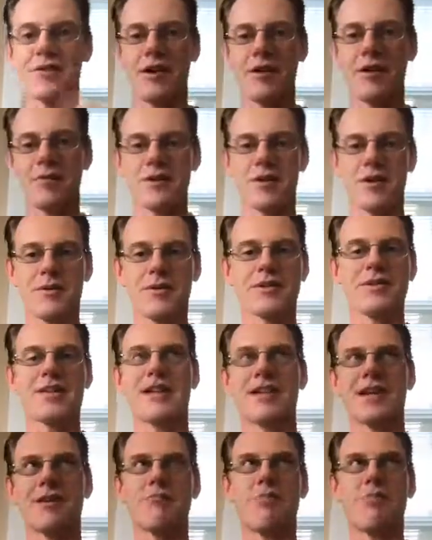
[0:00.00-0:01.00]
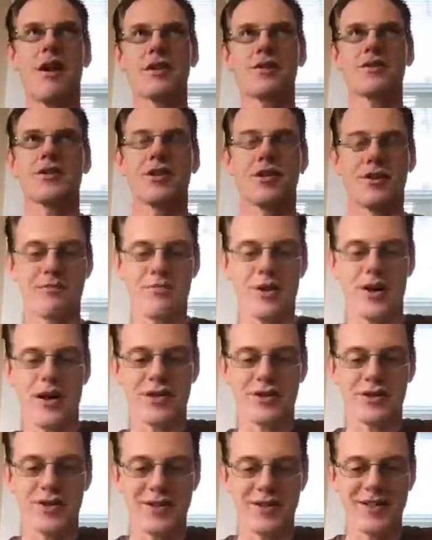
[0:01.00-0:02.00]
I was always thinking
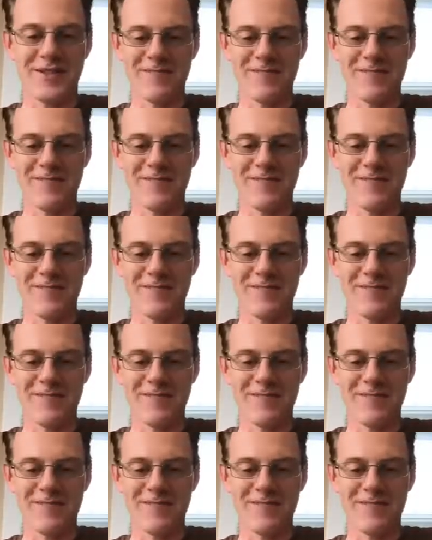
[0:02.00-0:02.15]
posture.